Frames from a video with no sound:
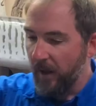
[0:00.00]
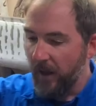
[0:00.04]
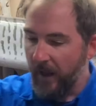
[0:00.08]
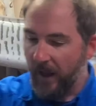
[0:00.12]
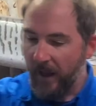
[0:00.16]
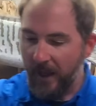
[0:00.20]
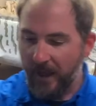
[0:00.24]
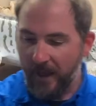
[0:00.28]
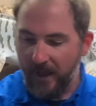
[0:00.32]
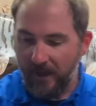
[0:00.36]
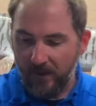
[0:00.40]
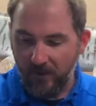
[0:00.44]

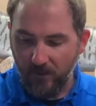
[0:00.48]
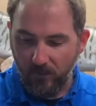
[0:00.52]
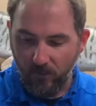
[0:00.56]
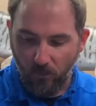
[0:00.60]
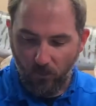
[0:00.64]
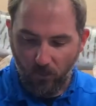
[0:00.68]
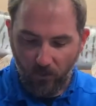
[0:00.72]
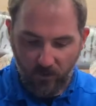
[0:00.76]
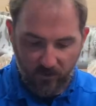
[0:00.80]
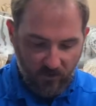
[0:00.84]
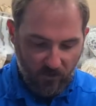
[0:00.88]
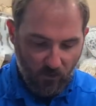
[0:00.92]
And
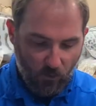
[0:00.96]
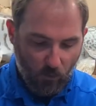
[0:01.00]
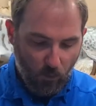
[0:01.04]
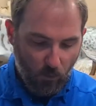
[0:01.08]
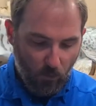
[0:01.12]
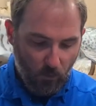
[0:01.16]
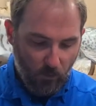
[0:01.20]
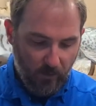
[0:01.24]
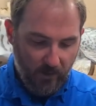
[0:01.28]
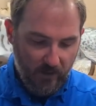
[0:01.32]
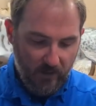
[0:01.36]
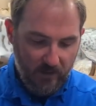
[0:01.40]
what's
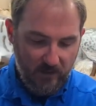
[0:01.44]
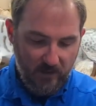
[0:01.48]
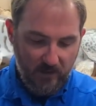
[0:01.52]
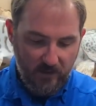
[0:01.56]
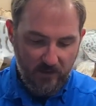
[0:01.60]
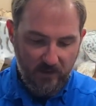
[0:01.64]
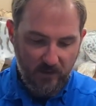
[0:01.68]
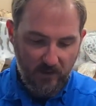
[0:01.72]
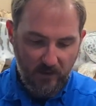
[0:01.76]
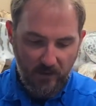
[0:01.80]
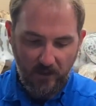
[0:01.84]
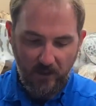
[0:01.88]
cool
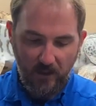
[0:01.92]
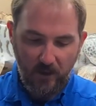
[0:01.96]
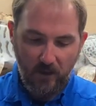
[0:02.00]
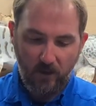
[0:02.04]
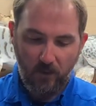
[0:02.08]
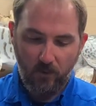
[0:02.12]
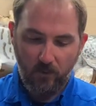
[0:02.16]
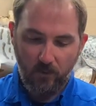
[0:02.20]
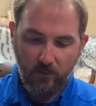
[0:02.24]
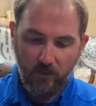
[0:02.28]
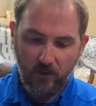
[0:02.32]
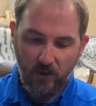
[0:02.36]
is you know,